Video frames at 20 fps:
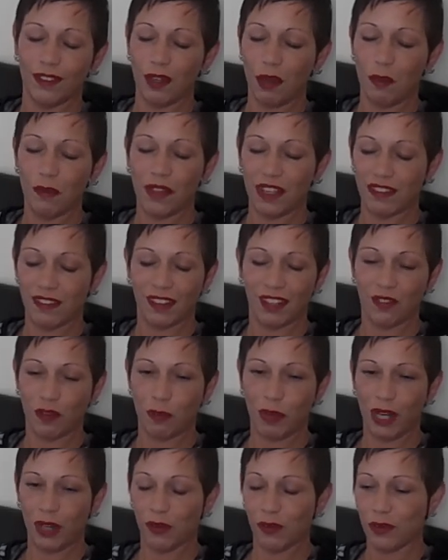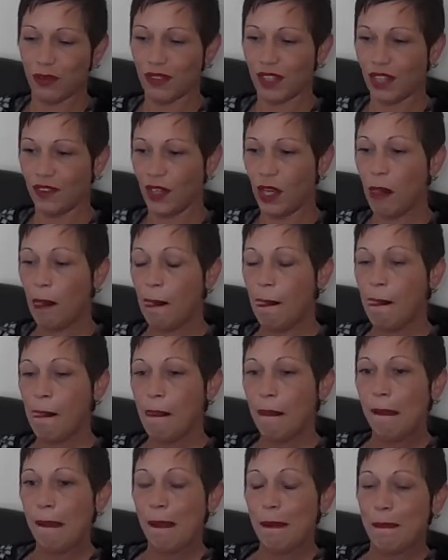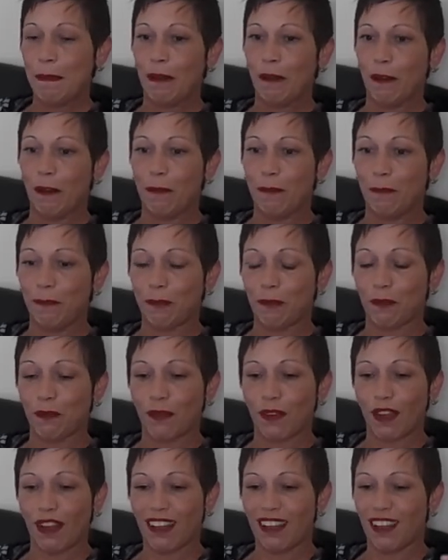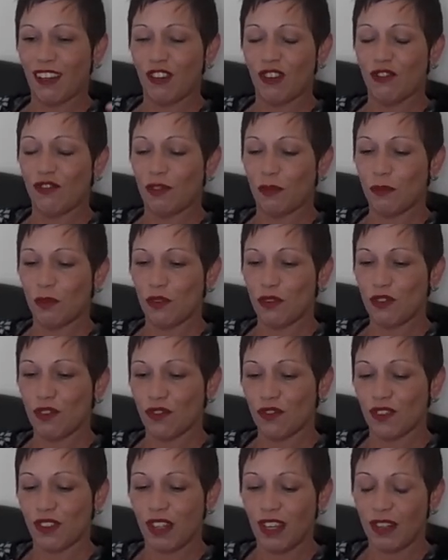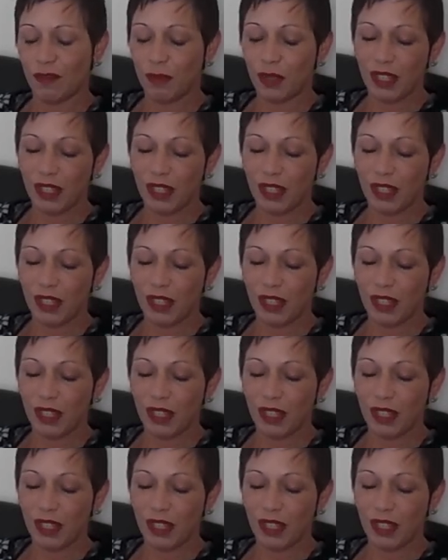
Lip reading: That's another battle altogether. But I get a lot from Moorcraft, but